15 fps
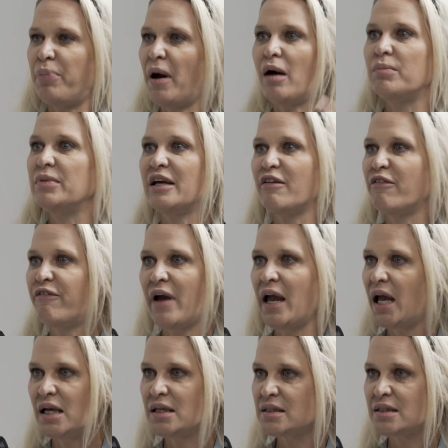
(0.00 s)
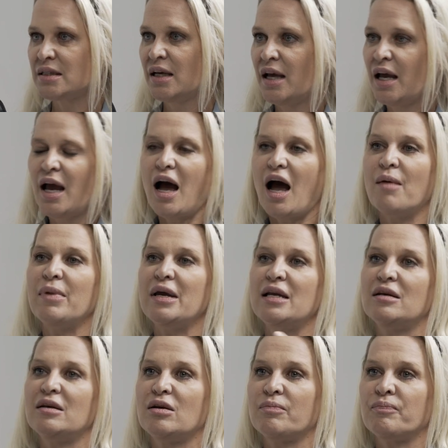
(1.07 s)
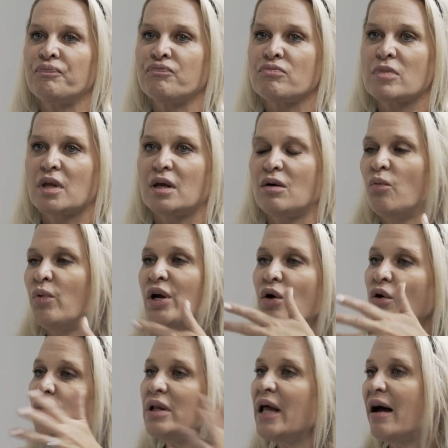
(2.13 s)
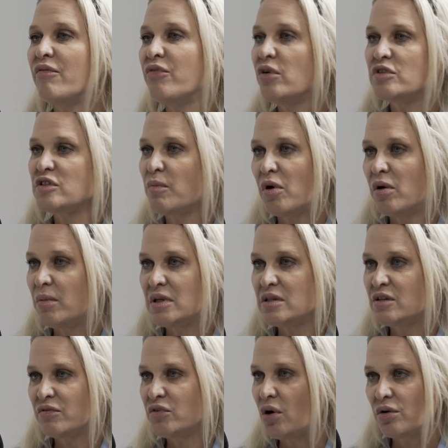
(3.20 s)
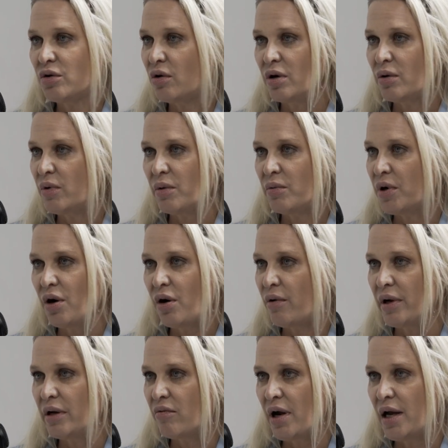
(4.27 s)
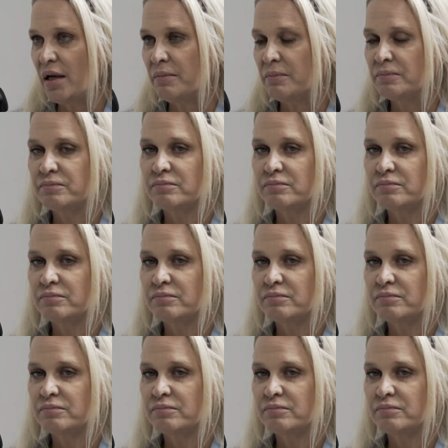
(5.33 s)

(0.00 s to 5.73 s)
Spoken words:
public face. I mean, we all have those moments of not knowing where we're going, right?